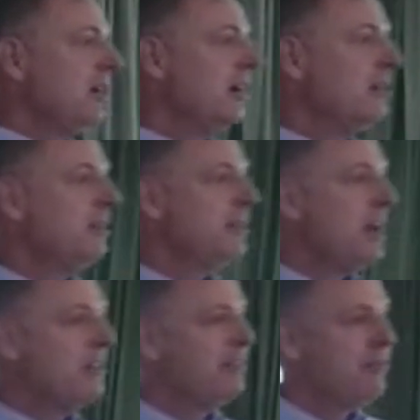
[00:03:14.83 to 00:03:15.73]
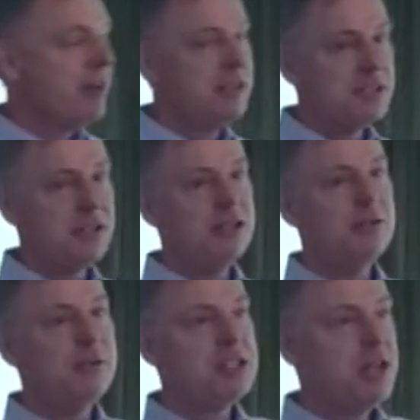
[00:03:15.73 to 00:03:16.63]
Uh, now they finally started
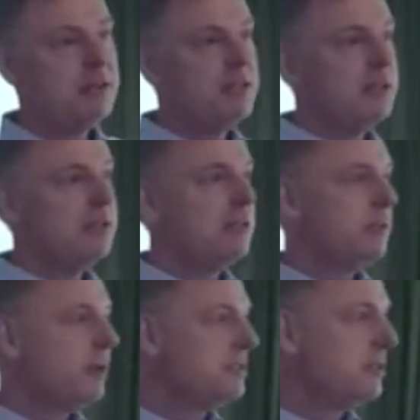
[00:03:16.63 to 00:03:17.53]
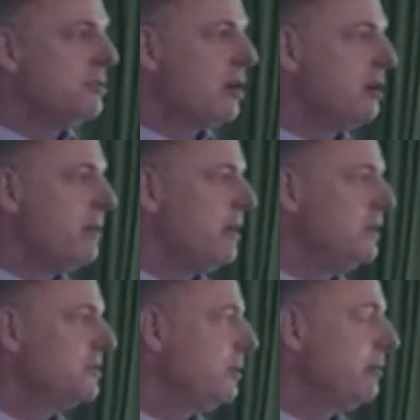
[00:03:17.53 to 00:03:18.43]
to reach out to, to us to talk
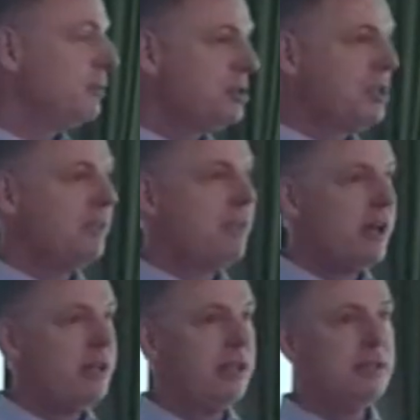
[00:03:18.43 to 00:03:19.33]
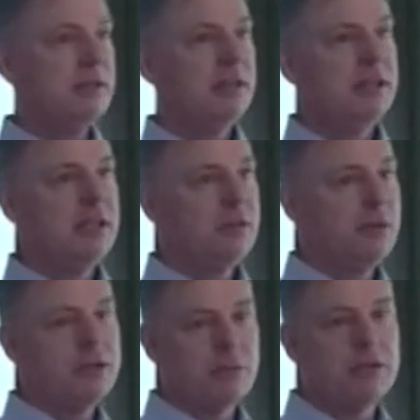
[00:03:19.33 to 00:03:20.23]
about it. So I appreciate that, and
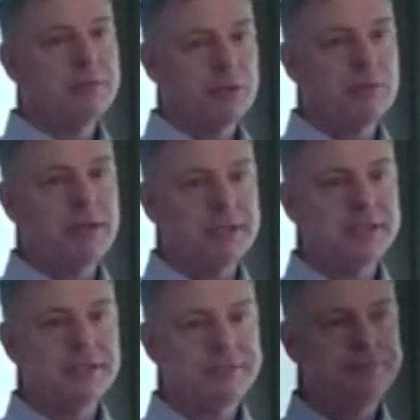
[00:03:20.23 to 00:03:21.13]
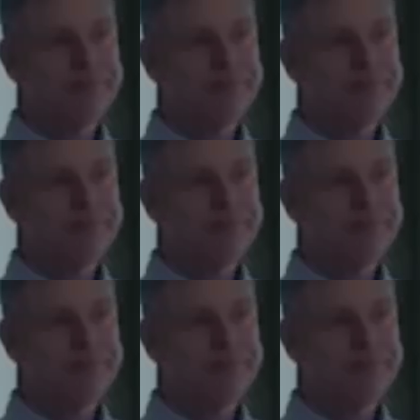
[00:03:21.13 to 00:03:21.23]
we're going to run through their cases.